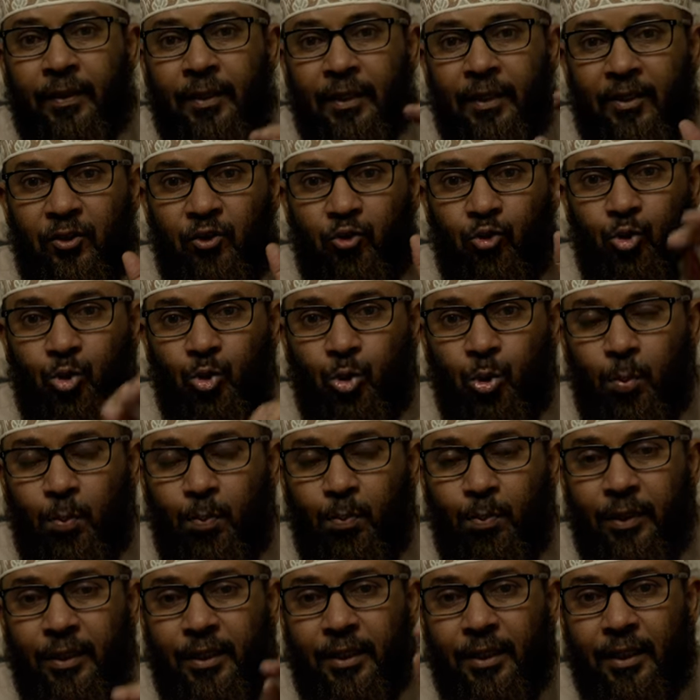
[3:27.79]

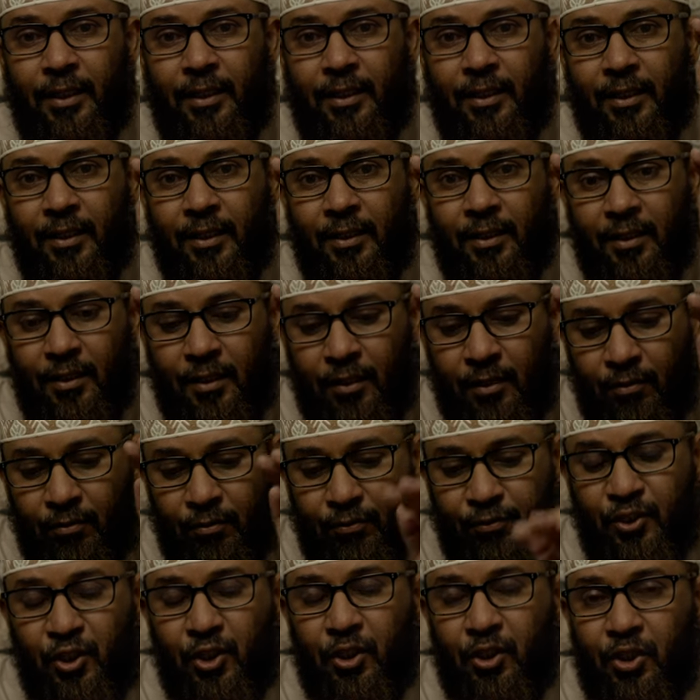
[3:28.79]
submitted
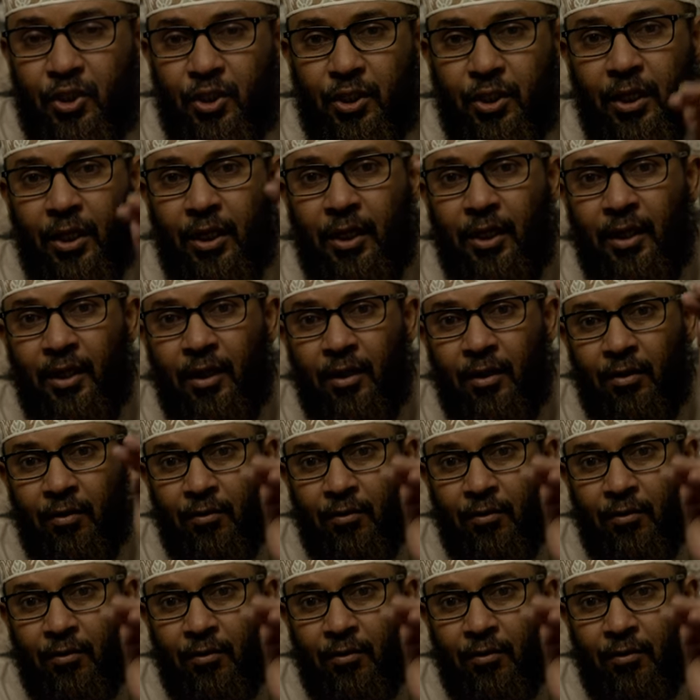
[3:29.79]
sincerely,